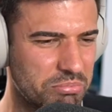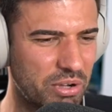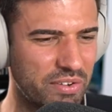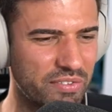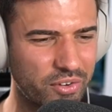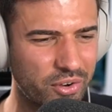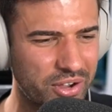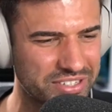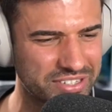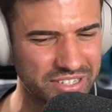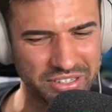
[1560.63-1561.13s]

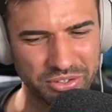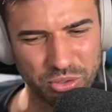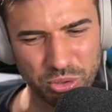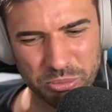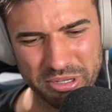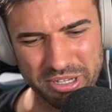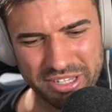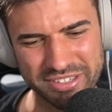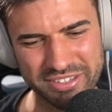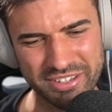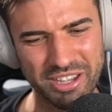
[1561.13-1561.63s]
voice a little
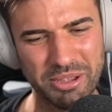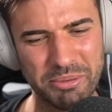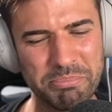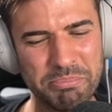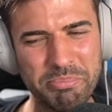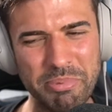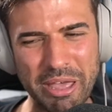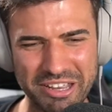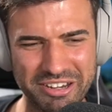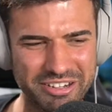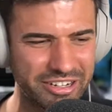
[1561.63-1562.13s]
bit, so I
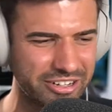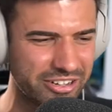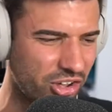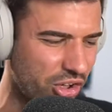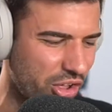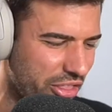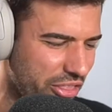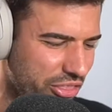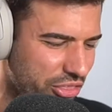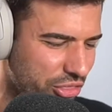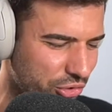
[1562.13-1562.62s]
better
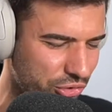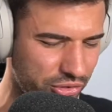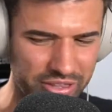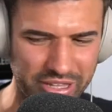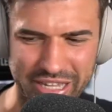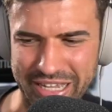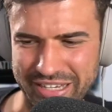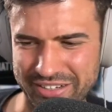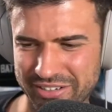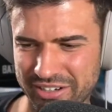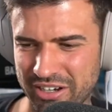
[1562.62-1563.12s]
not do
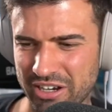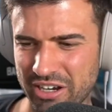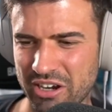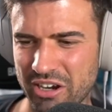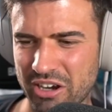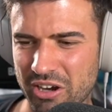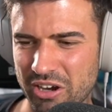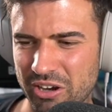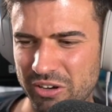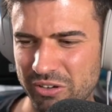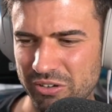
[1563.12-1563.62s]
that
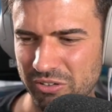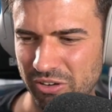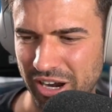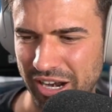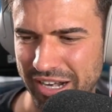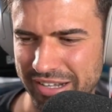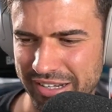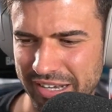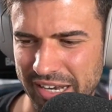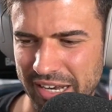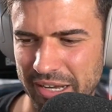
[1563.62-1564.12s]
right
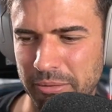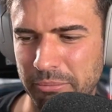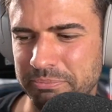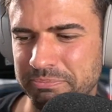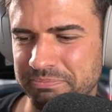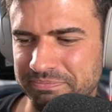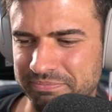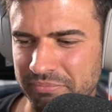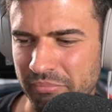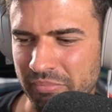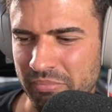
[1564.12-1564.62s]
now.
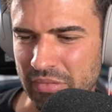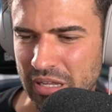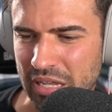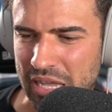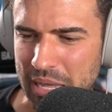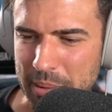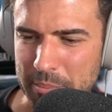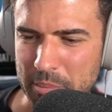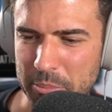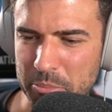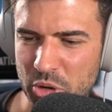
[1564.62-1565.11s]

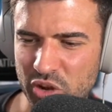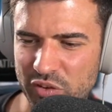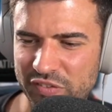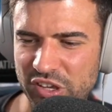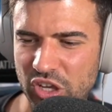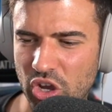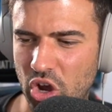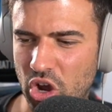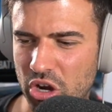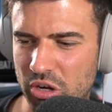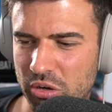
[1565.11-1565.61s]
But moving
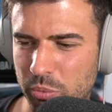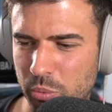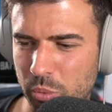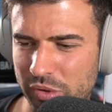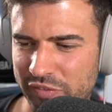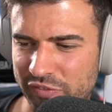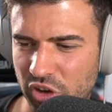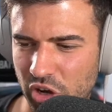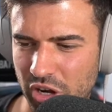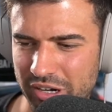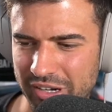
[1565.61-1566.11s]
on, we've
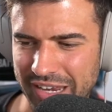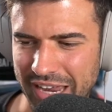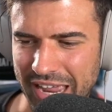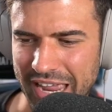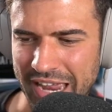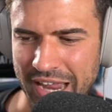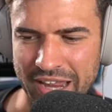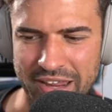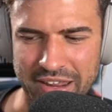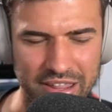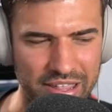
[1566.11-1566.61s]
got
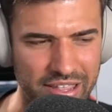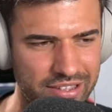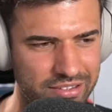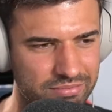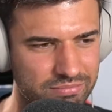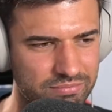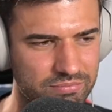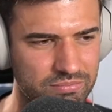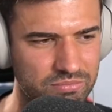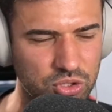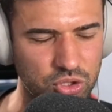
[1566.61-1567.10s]
a
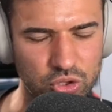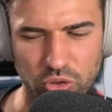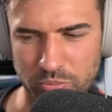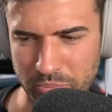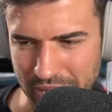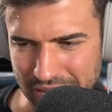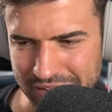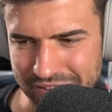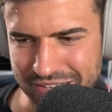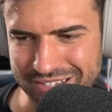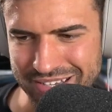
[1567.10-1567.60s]

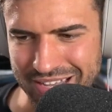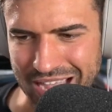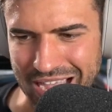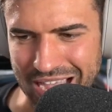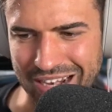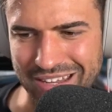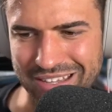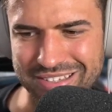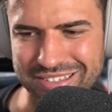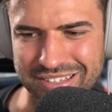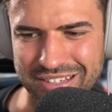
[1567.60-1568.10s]
tremendous
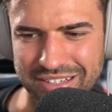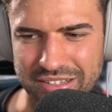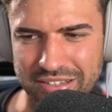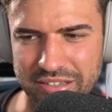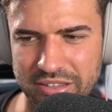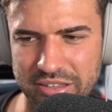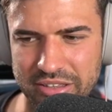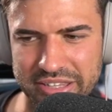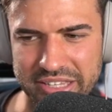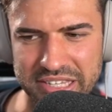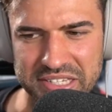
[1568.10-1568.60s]
artist, and
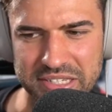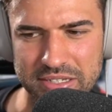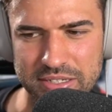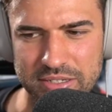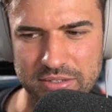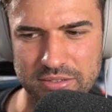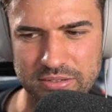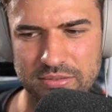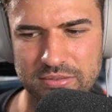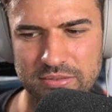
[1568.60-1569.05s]
this